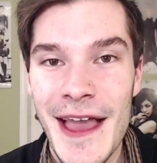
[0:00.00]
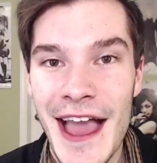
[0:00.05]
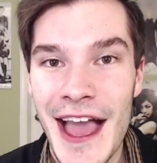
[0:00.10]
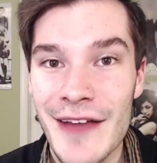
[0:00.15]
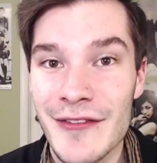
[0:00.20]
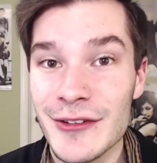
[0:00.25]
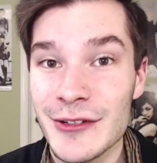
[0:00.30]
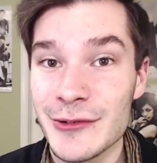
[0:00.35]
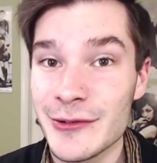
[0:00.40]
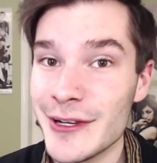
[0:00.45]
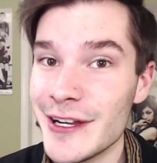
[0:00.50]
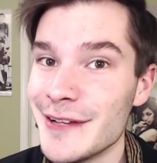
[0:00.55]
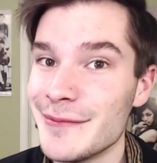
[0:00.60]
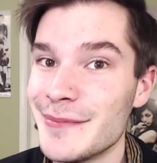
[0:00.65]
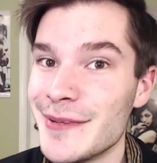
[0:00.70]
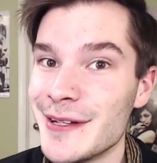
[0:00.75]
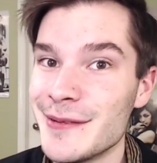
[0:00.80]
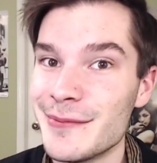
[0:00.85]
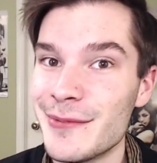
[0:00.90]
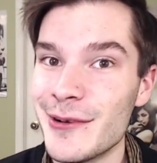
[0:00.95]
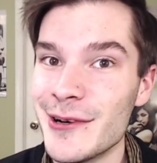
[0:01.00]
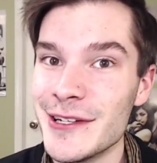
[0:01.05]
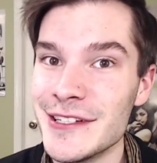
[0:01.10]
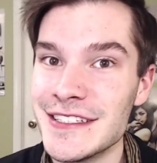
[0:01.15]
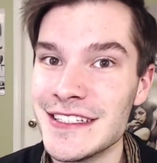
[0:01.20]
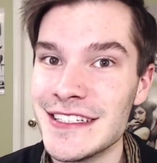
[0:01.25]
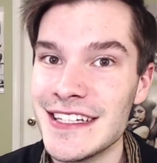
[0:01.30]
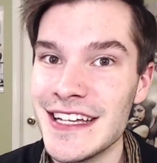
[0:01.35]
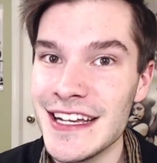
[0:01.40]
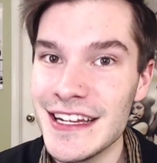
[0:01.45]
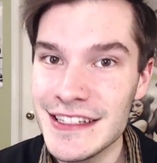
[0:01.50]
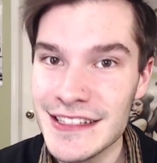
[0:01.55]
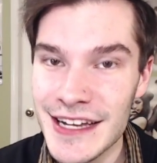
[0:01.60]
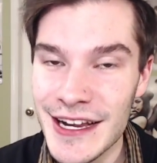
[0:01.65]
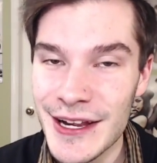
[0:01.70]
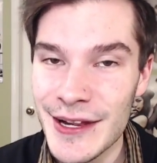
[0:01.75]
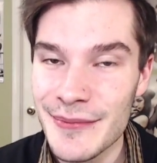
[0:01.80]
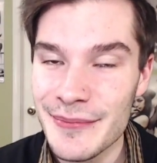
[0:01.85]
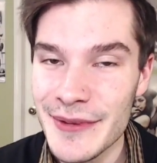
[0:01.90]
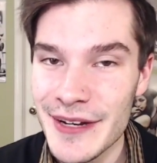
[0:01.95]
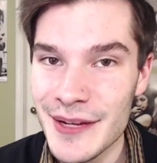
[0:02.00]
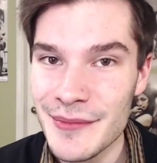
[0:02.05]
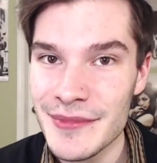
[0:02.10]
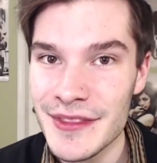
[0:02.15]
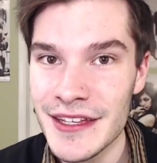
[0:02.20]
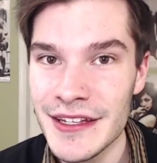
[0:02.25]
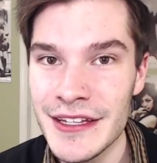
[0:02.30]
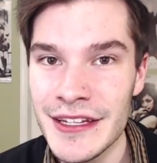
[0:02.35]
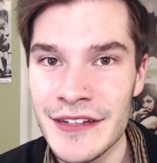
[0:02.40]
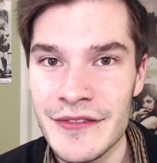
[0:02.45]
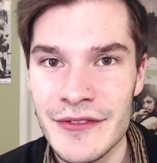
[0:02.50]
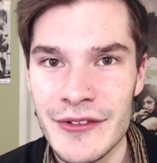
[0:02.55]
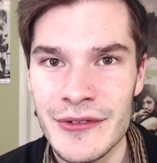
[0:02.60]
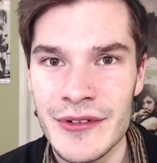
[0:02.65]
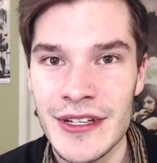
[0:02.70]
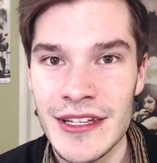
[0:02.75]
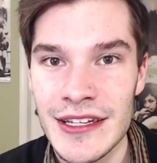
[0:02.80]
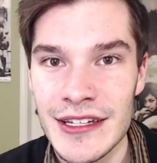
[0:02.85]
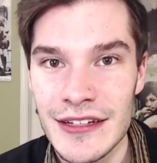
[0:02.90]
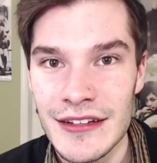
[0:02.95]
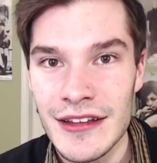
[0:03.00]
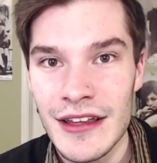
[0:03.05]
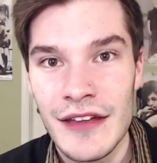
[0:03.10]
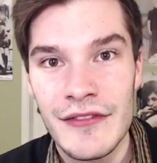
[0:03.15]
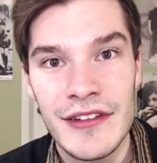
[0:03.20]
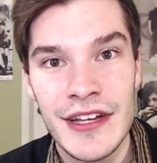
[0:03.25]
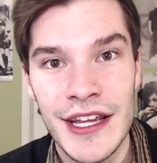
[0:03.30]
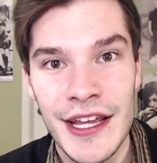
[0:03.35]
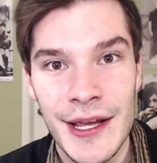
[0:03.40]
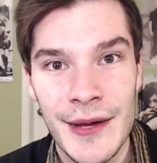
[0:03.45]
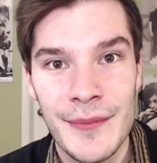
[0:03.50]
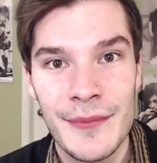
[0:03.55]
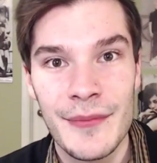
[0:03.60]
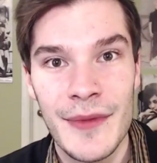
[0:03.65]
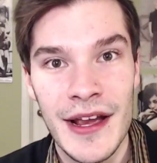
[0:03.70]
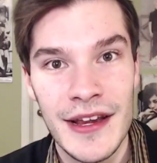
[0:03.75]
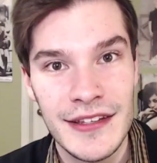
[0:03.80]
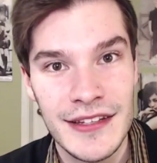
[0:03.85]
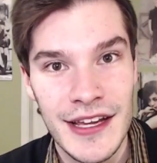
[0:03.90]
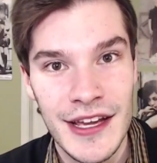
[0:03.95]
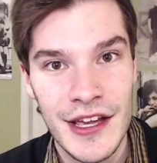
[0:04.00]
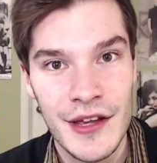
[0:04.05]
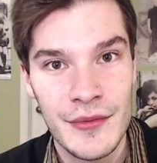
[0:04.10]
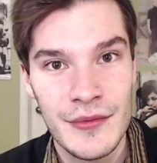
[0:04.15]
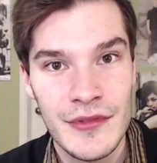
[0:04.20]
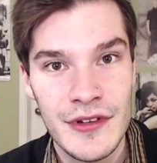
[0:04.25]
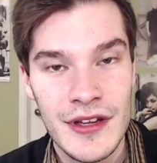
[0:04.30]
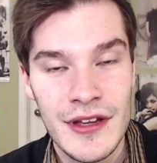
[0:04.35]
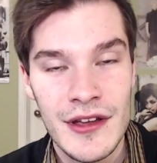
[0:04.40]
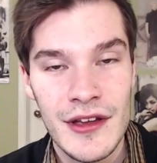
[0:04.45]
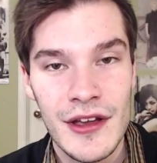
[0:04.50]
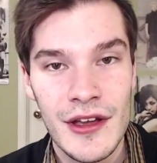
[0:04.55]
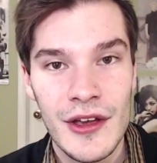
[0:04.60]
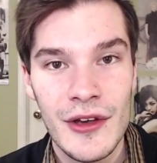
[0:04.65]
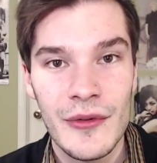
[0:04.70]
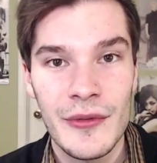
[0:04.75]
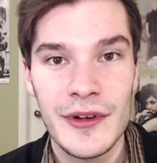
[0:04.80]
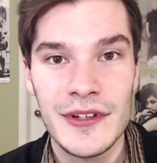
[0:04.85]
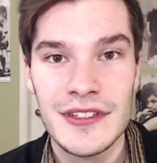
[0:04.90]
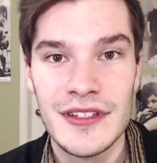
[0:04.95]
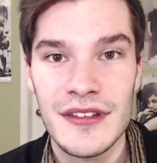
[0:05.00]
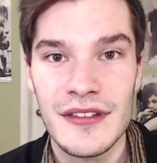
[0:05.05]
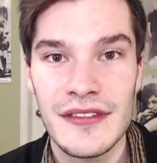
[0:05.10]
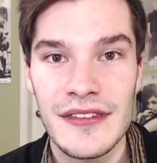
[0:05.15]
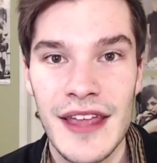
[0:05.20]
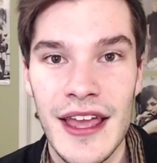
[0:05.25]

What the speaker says: Haven't quite pinpointed a time, but I'm thinking of doing it 11 a.m. my time, which is